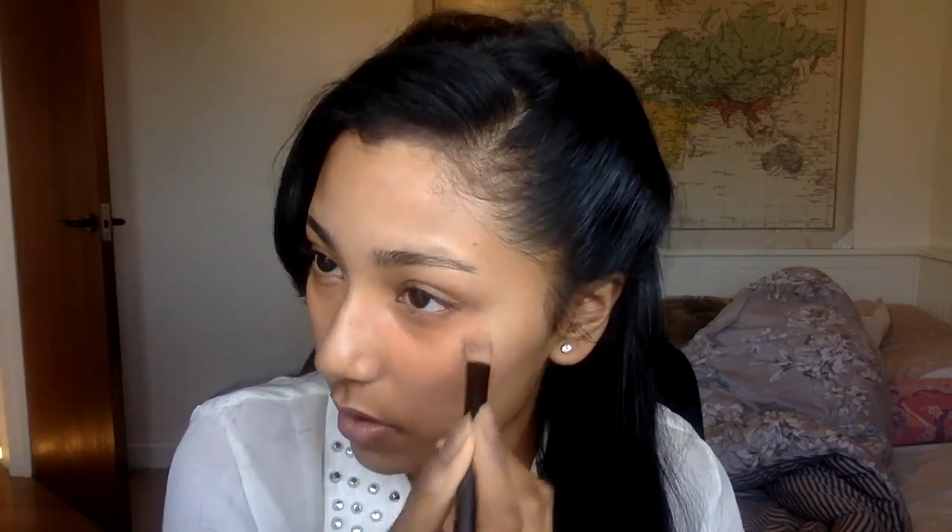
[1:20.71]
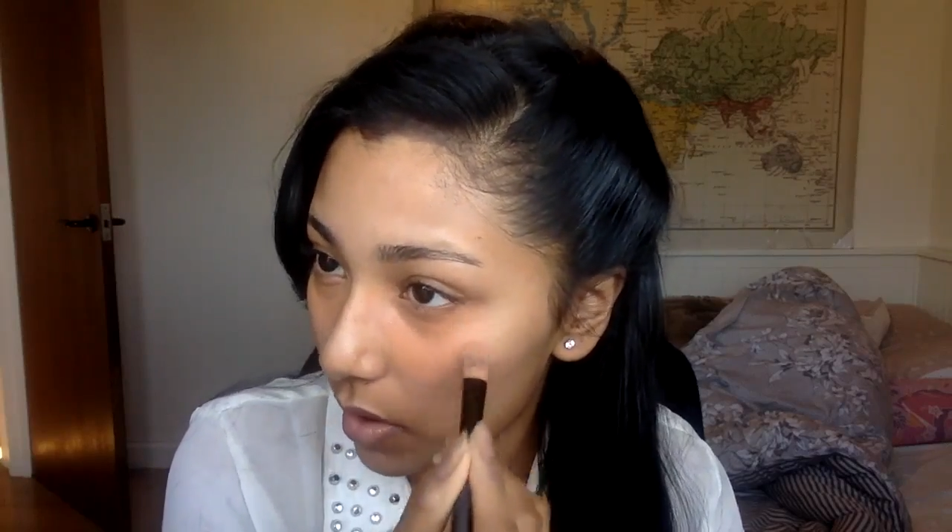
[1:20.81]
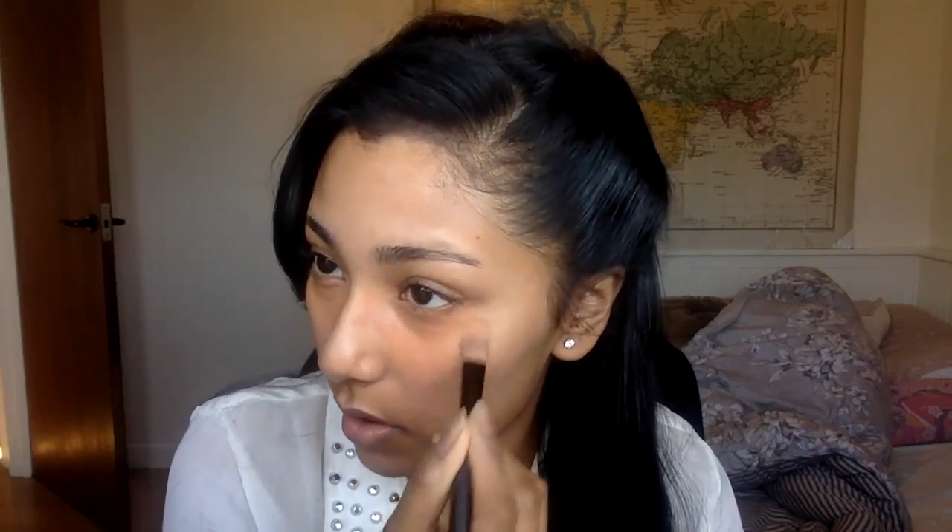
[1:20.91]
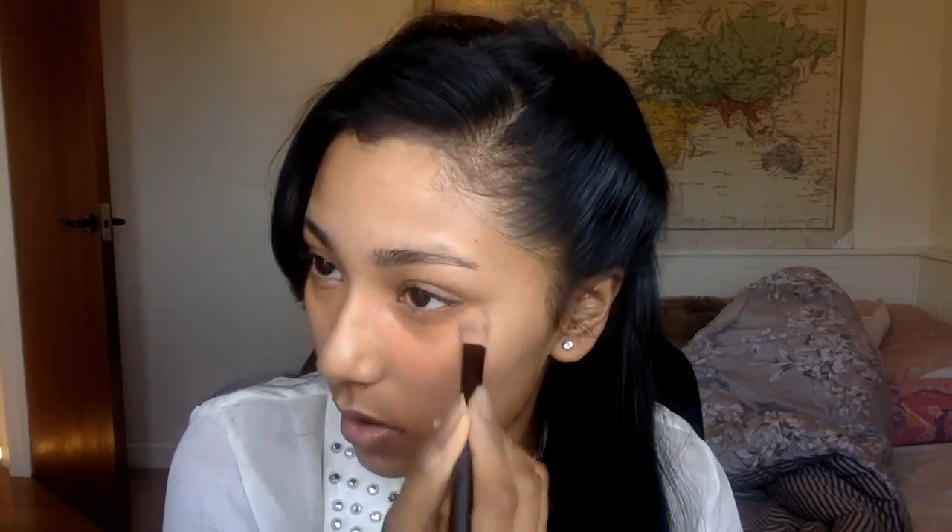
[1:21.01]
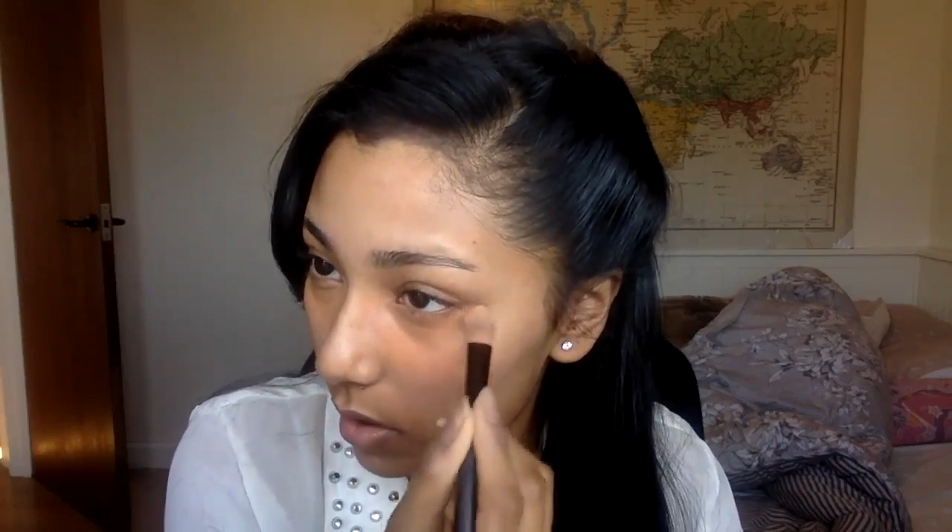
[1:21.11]

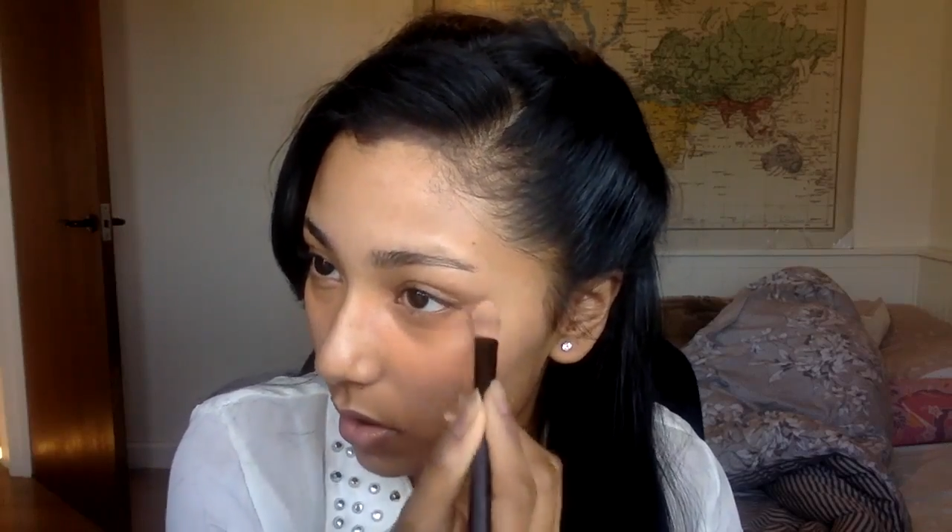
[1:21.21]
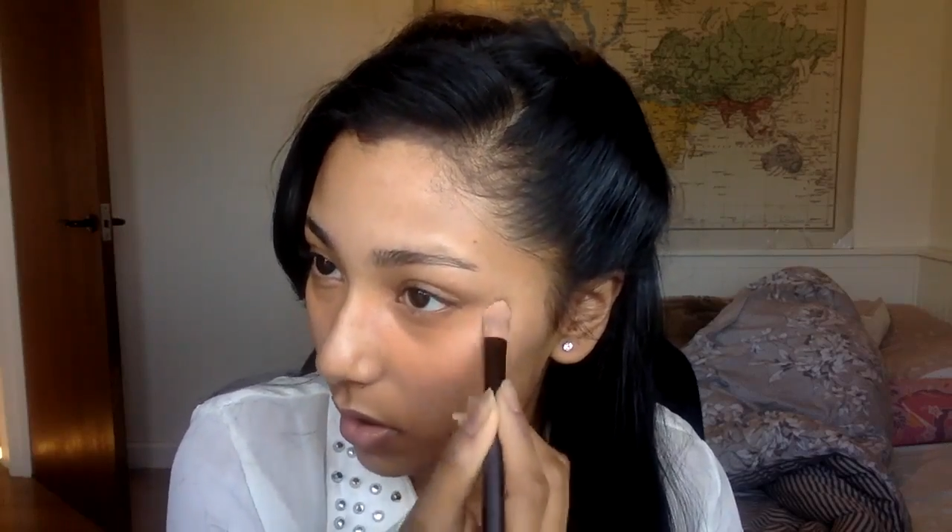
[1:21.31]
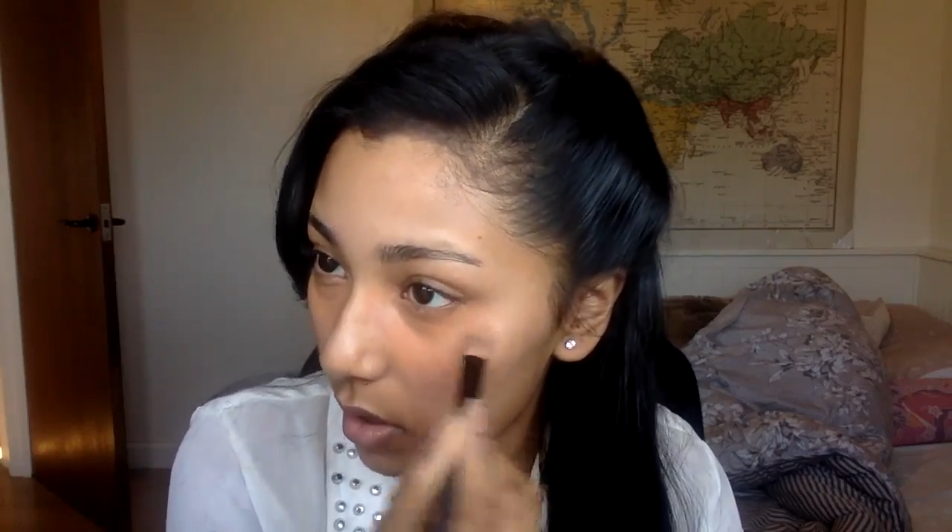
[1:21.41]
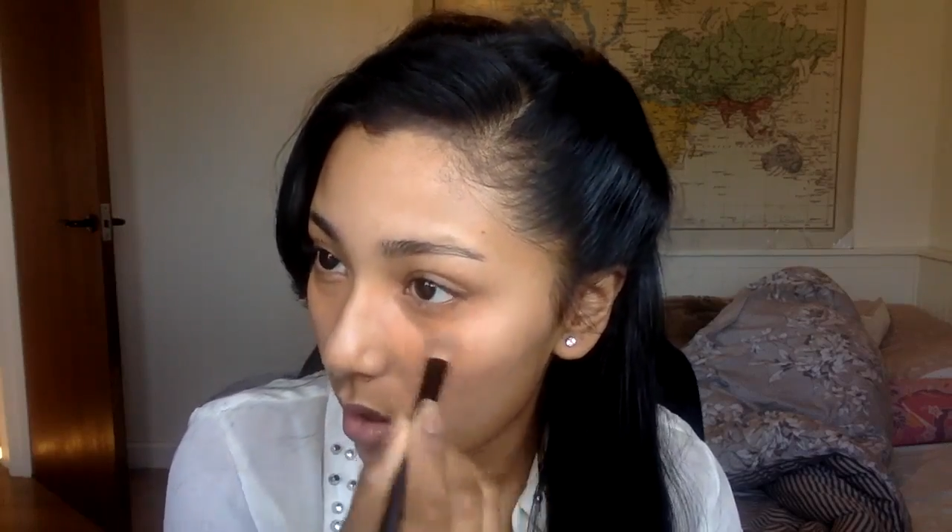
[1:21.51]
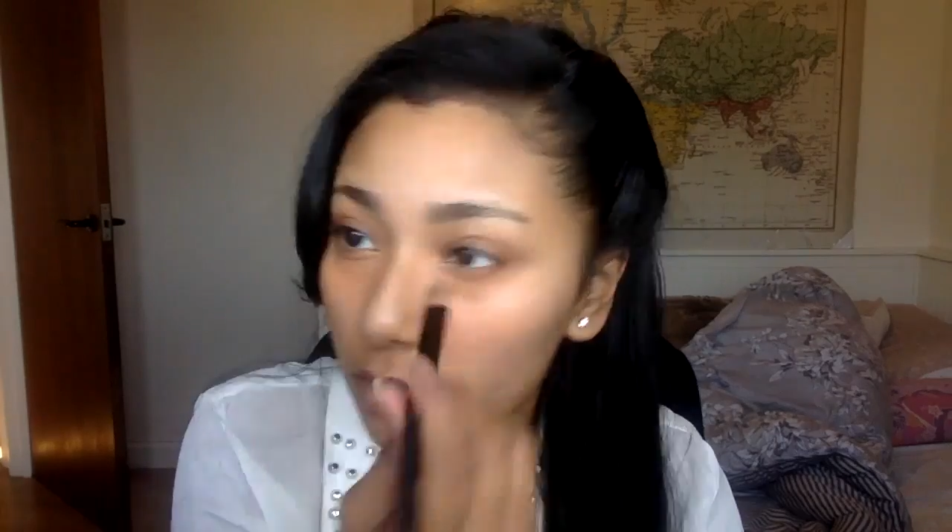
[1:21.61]
After I'm
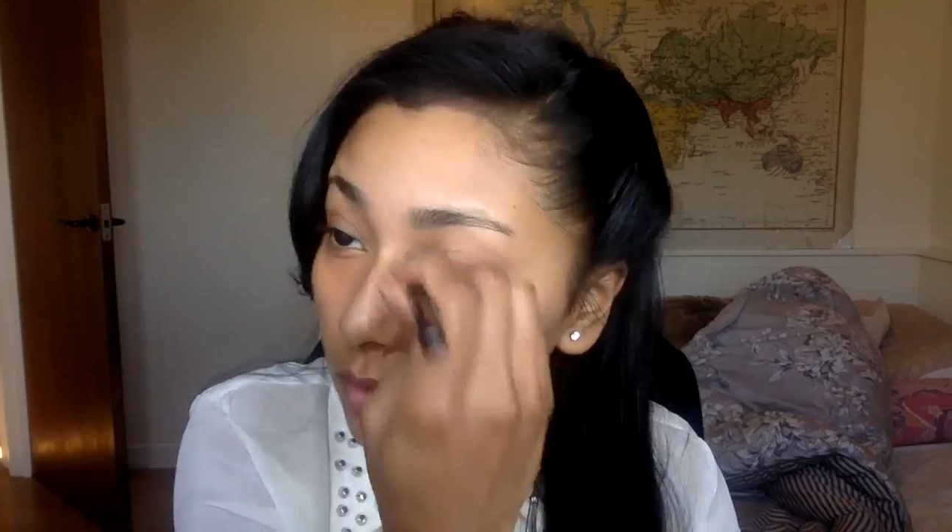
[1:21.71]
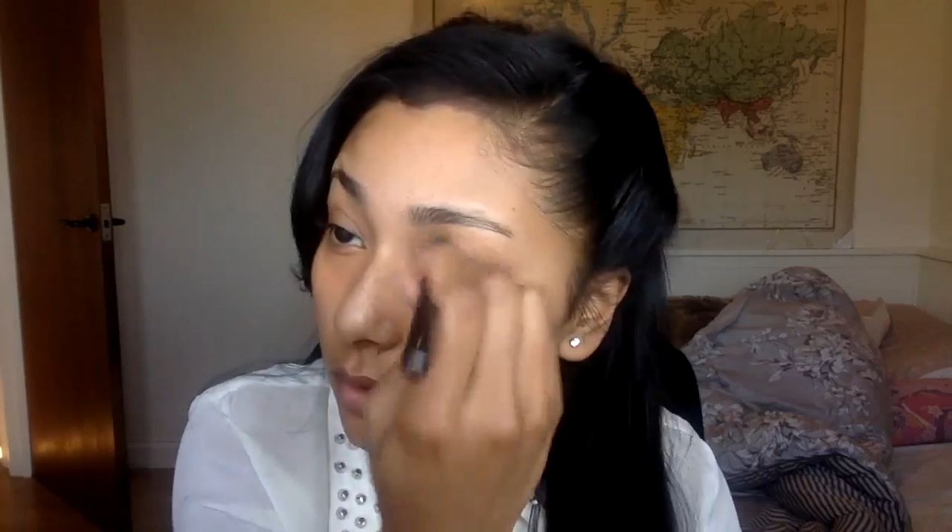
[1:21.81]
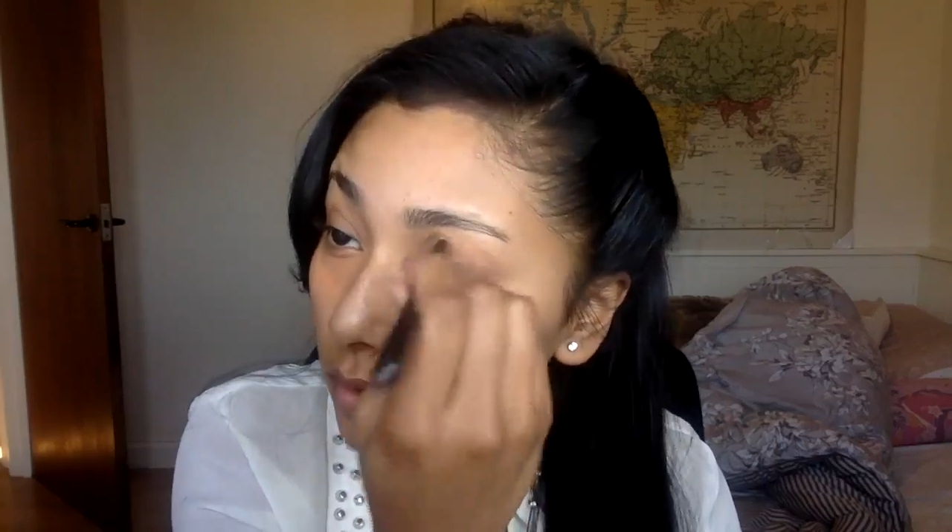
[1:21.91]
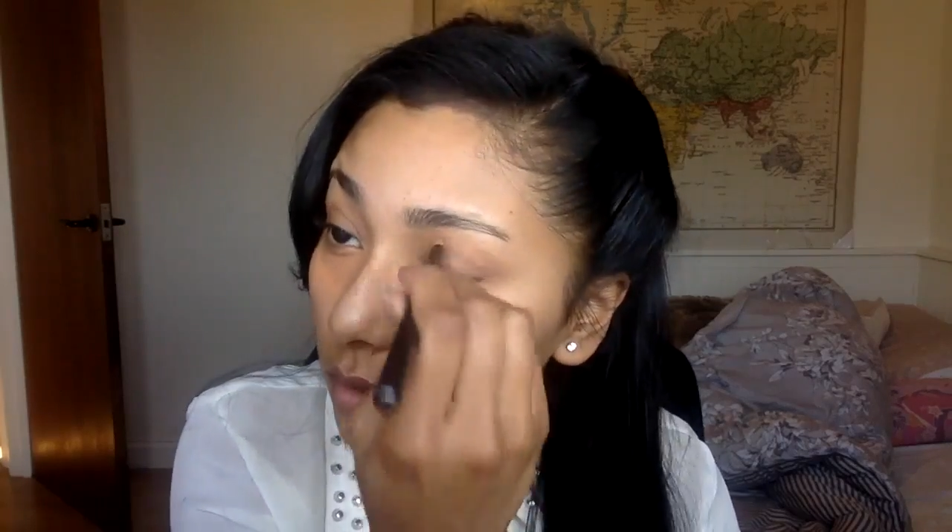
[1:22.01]
done blending